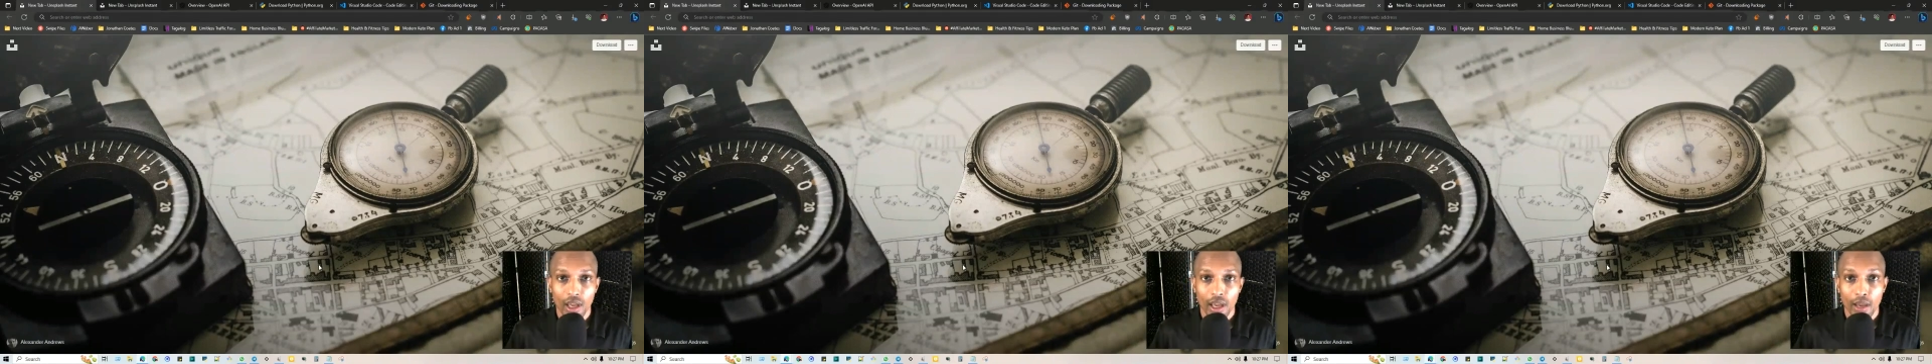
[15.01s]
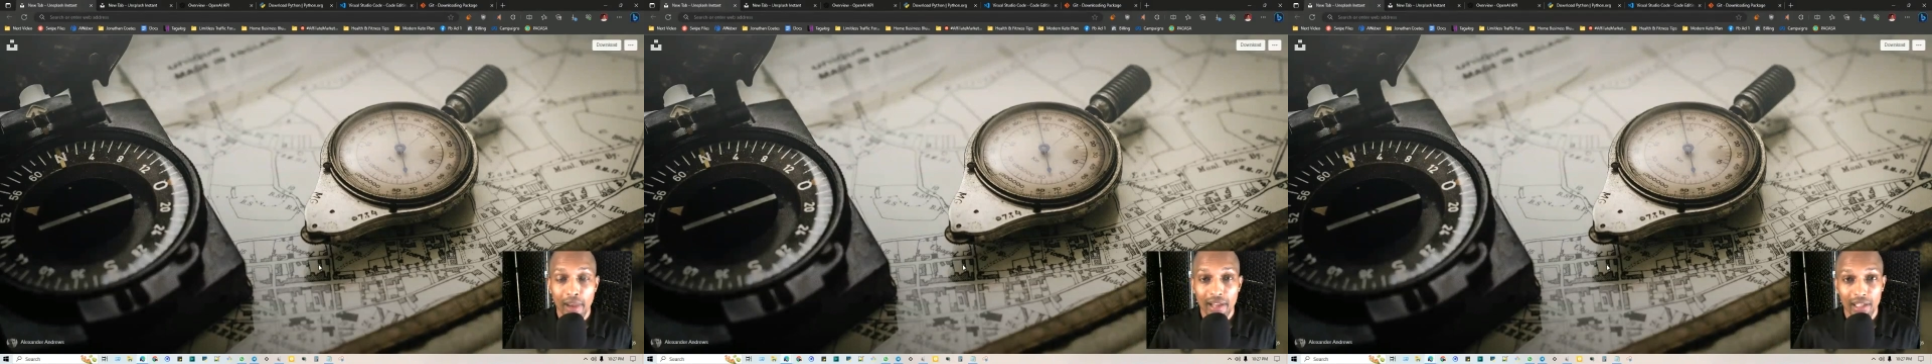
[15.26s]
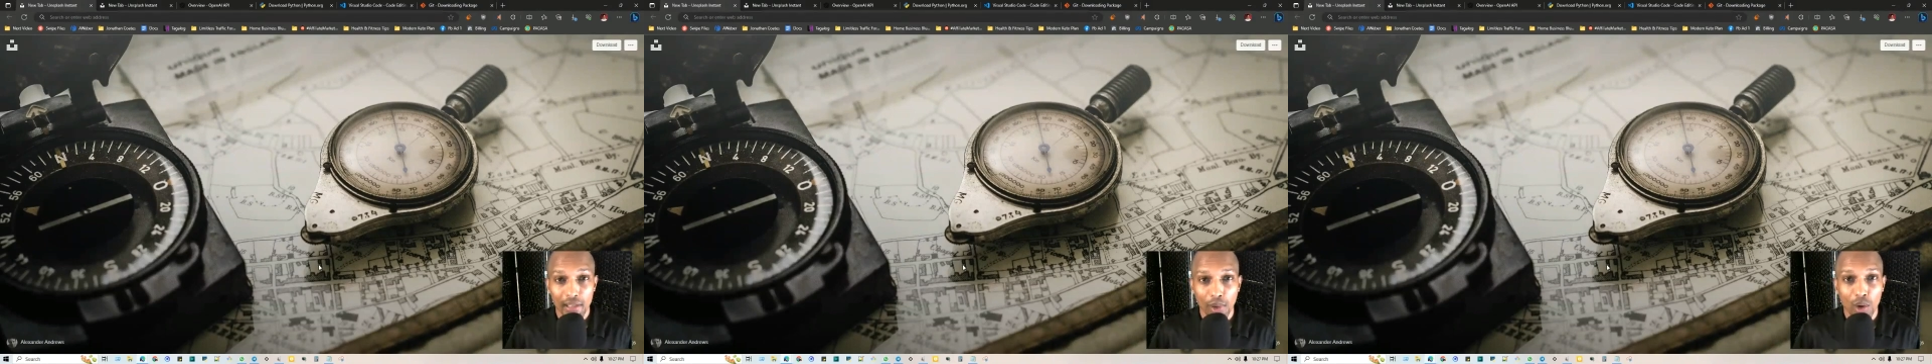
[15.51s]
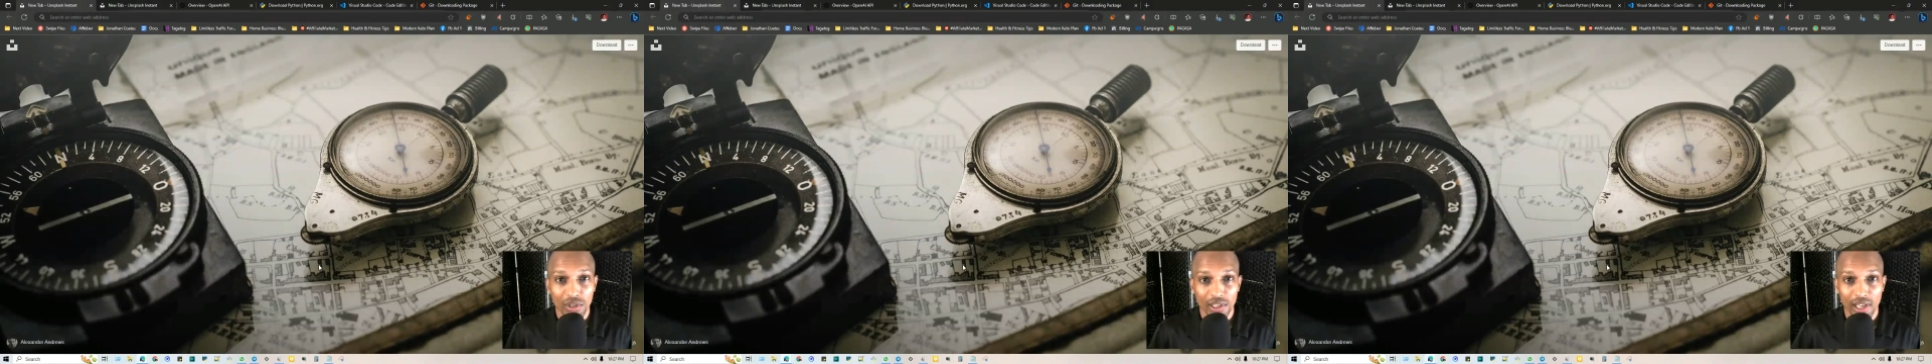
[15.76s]
It basically
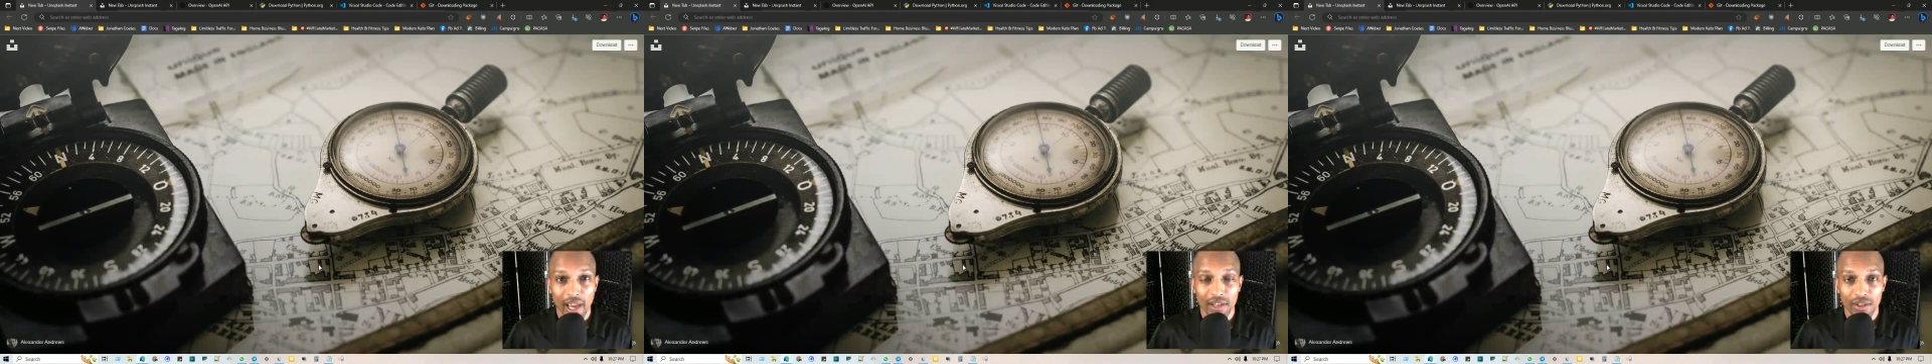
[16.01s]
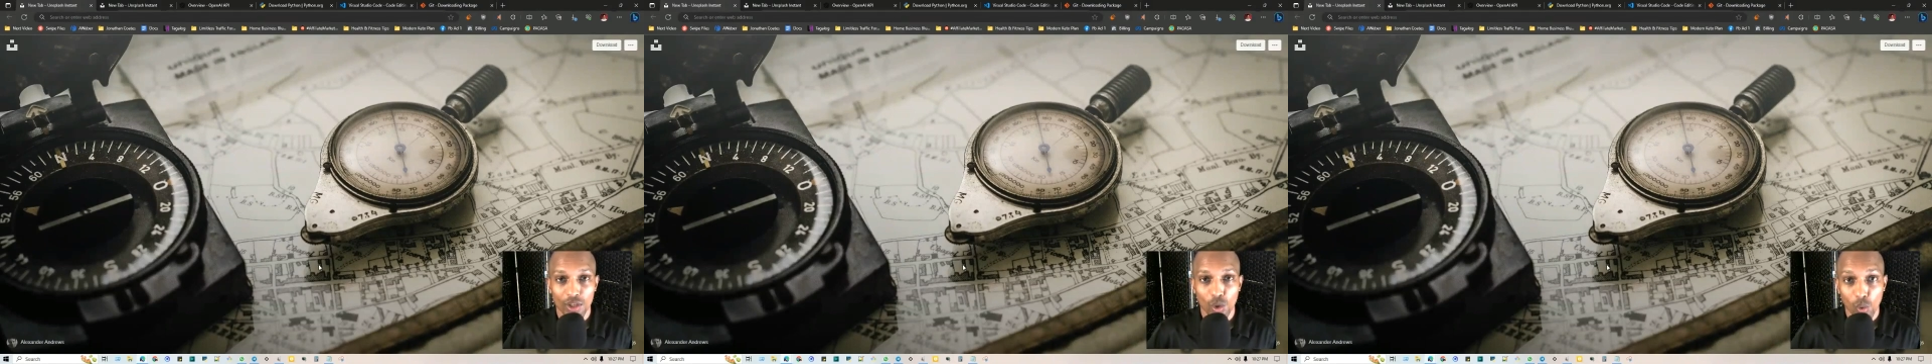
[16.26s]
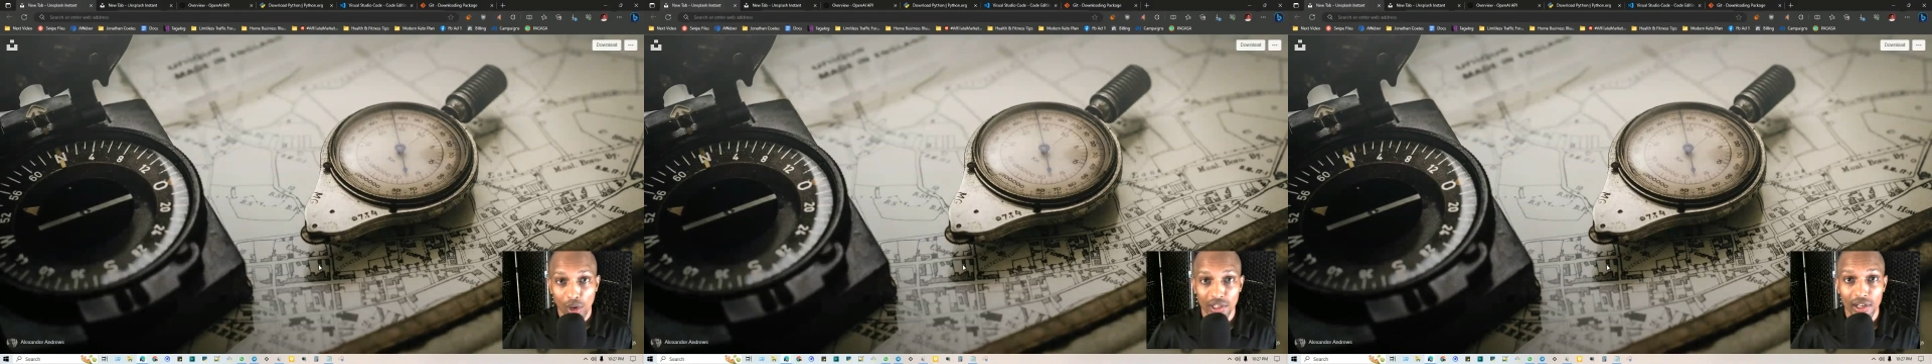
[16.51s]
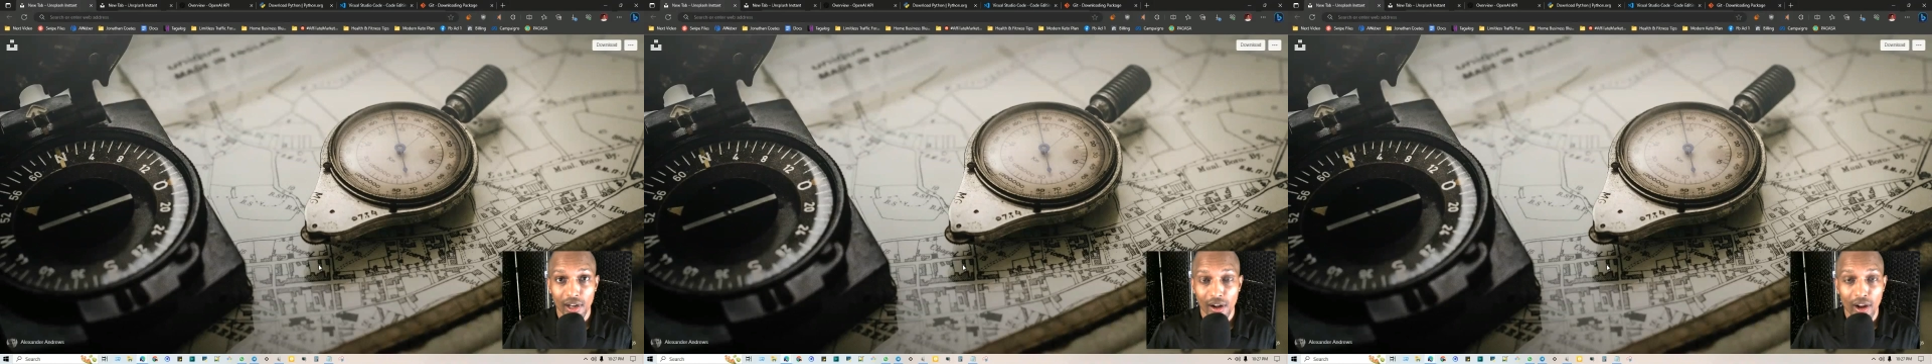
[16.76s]
poses as the
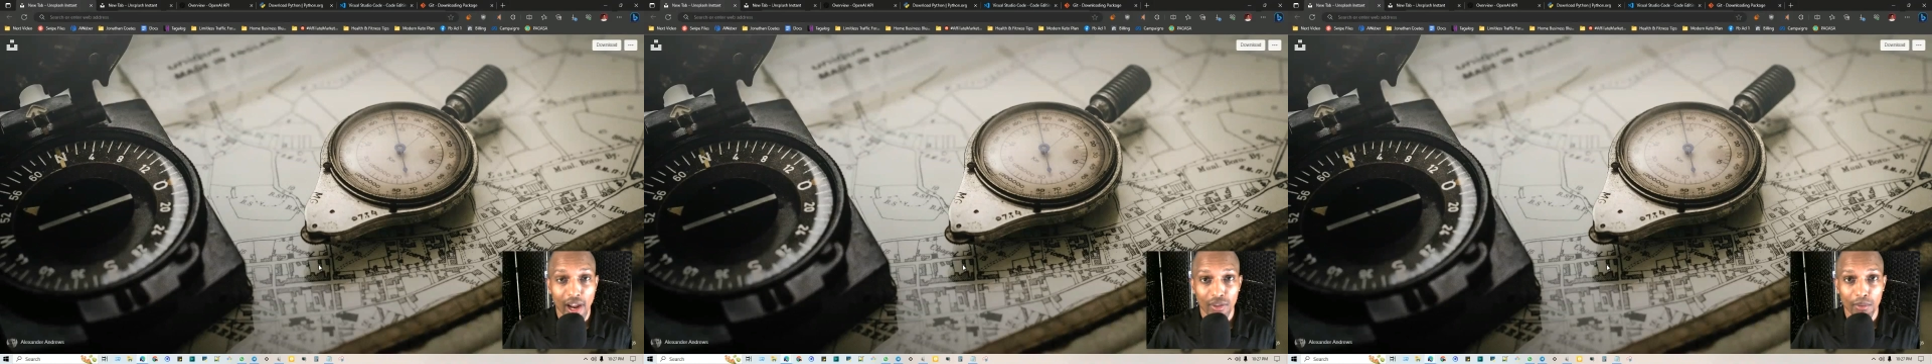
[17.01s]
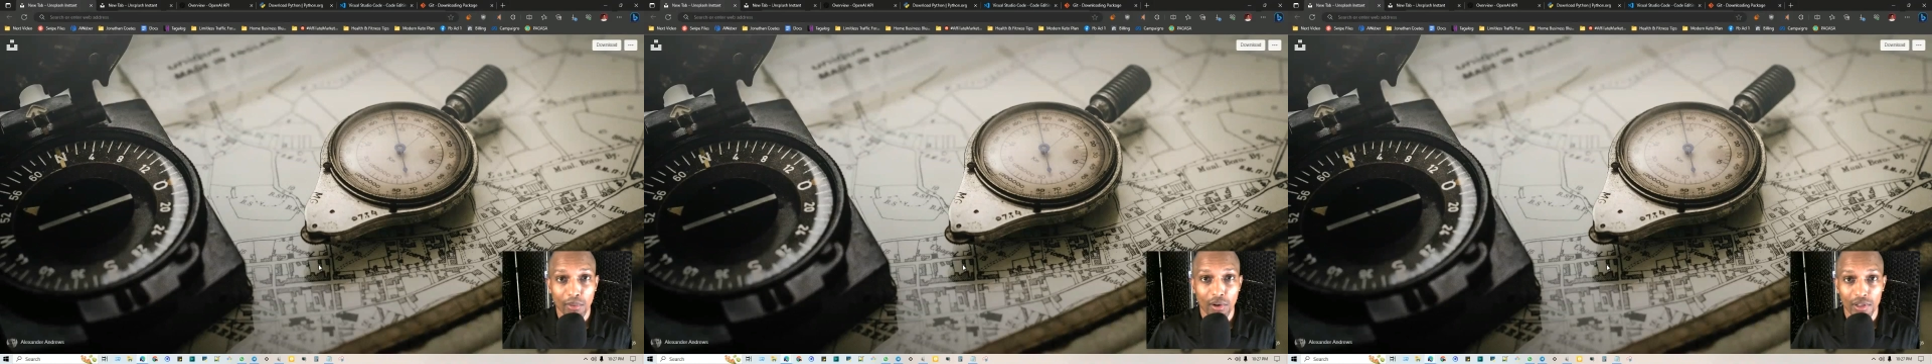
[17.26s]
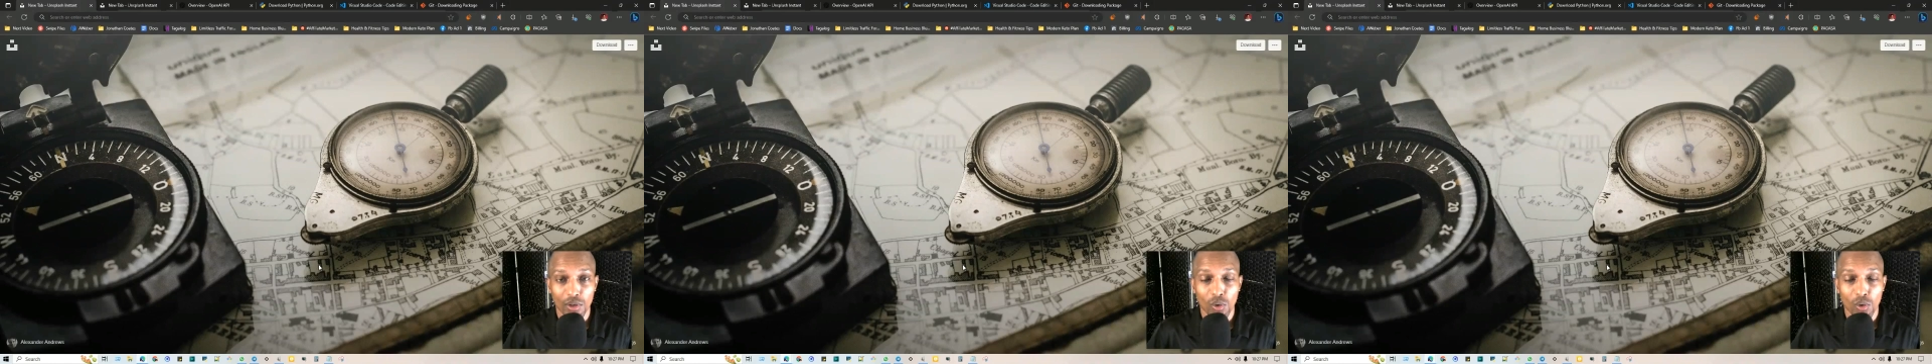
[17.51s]
questionnaire and the person